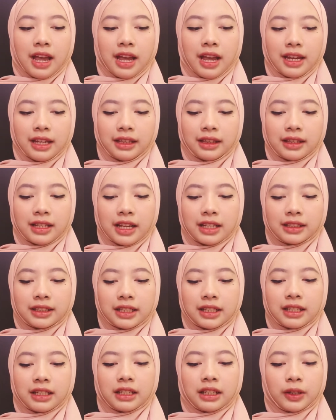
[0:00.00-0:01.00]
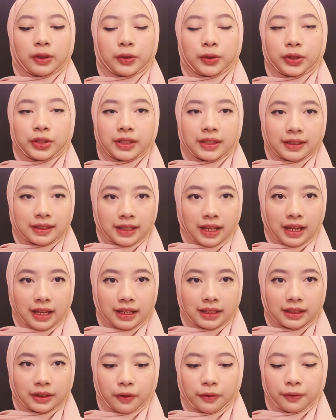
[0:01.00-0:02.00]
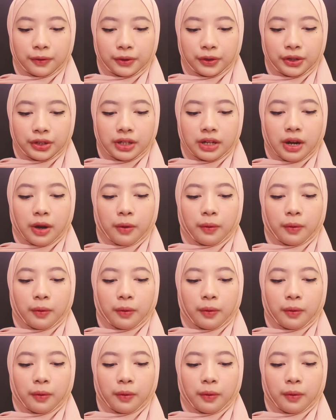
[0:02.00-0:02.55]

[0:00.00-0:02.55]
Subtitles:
it doesn't lose the taste of food